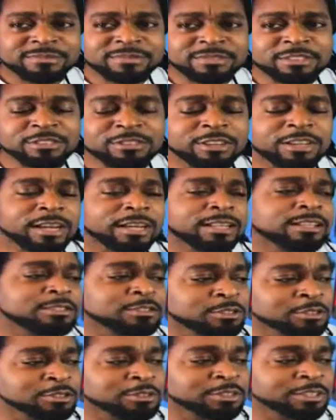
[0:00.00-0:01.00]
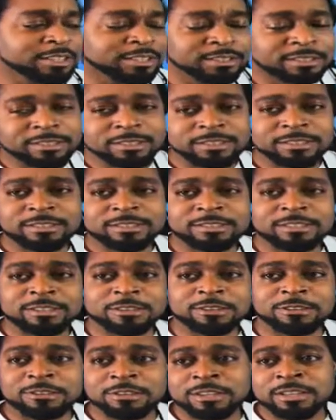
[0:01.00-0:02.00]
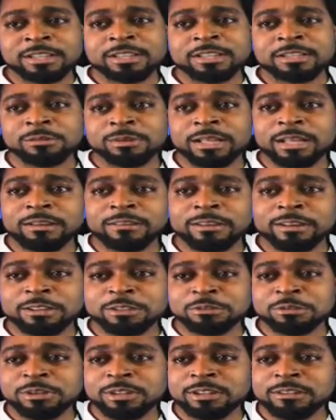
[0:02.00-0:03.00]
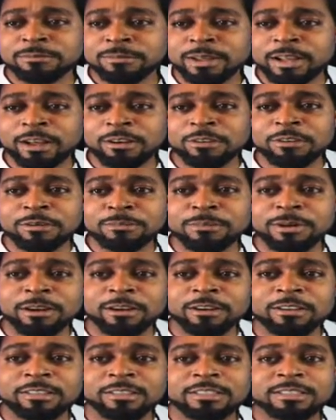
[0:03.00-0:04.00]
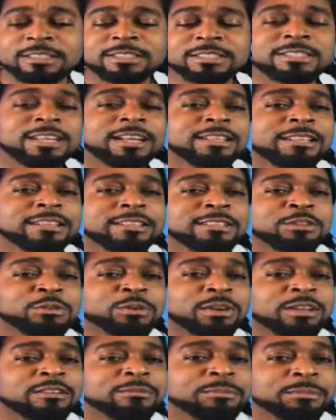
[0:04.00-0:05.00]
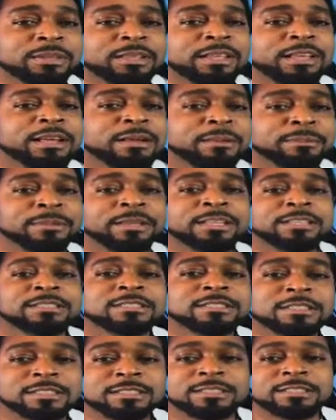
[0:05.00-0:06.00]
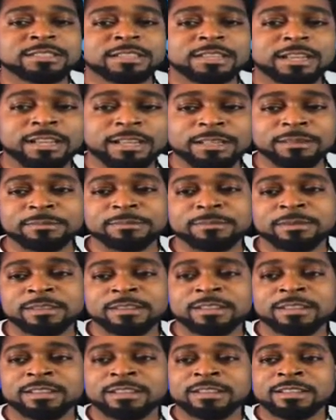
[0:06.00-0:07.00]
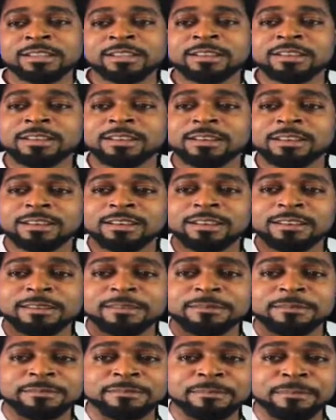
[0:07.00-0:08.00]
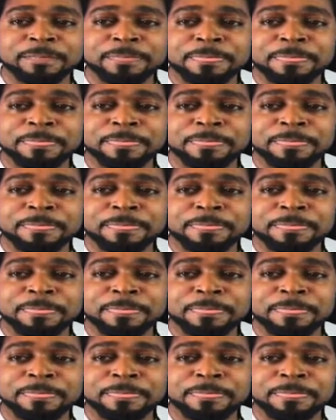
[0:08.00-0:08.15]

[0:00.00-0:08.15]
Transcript: you gotta tune in. So we have our 12-hour marathon starting 12 p.m. Eastern time on